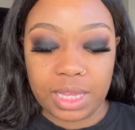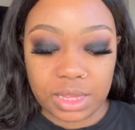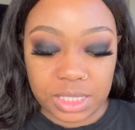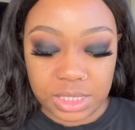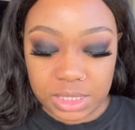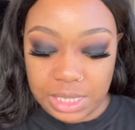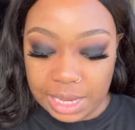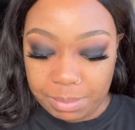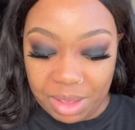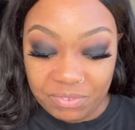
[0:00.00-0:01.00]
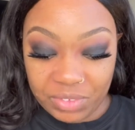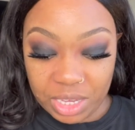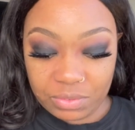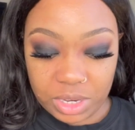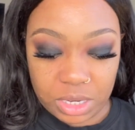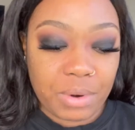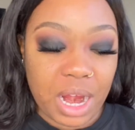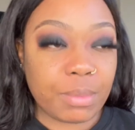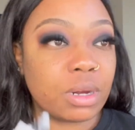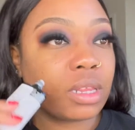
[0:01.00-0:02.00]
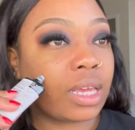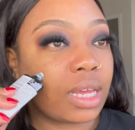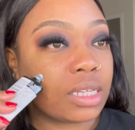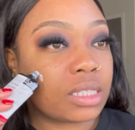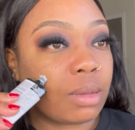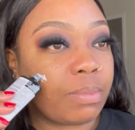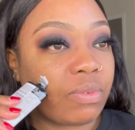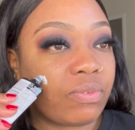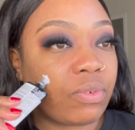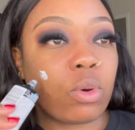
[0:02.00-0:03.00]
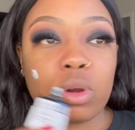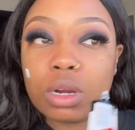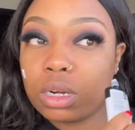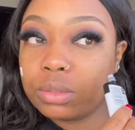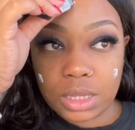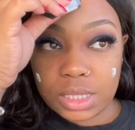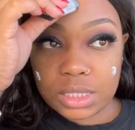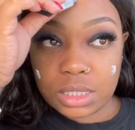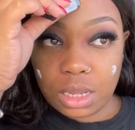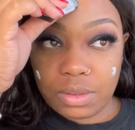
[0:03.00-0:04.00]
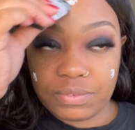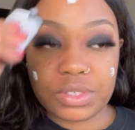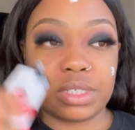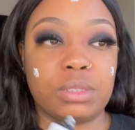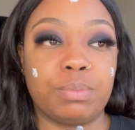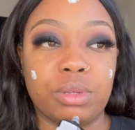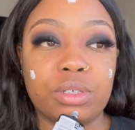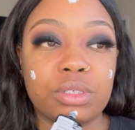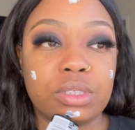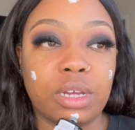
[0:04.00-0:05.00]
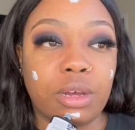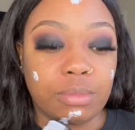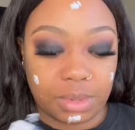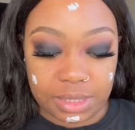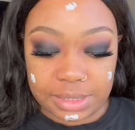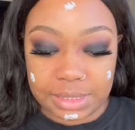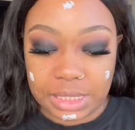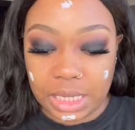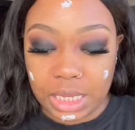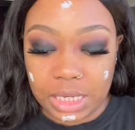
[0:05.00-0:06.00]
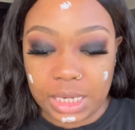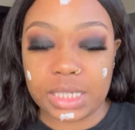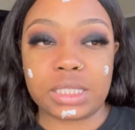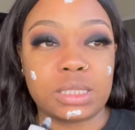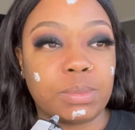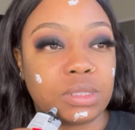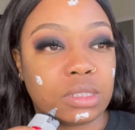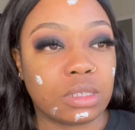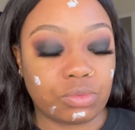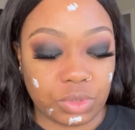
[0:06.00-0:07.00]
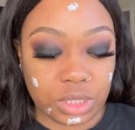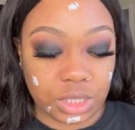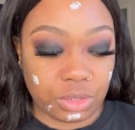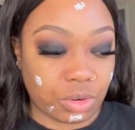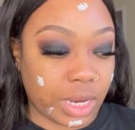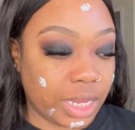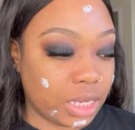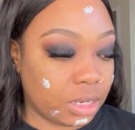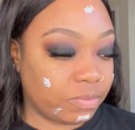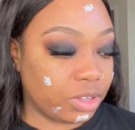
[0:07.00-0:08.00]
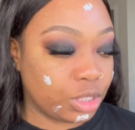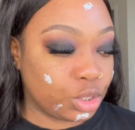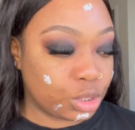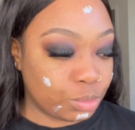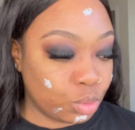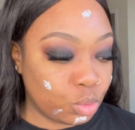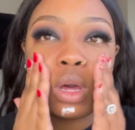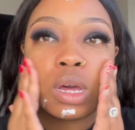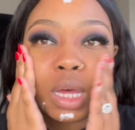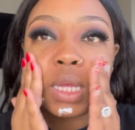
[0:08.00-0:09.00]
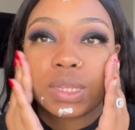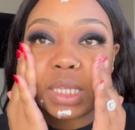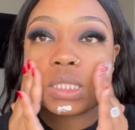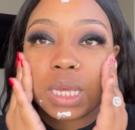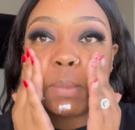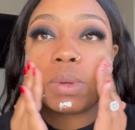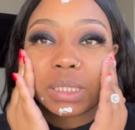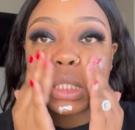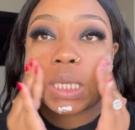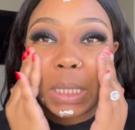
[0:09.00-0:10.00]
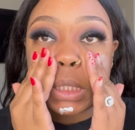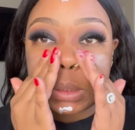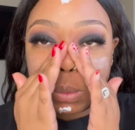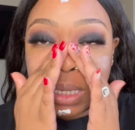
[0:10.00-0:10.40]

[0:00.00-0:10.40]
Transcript: this is like my favorite primer. Like I said before, this stuff just blurs out my skin. It just makes it look really great, really smooth, really clear, and it takes away the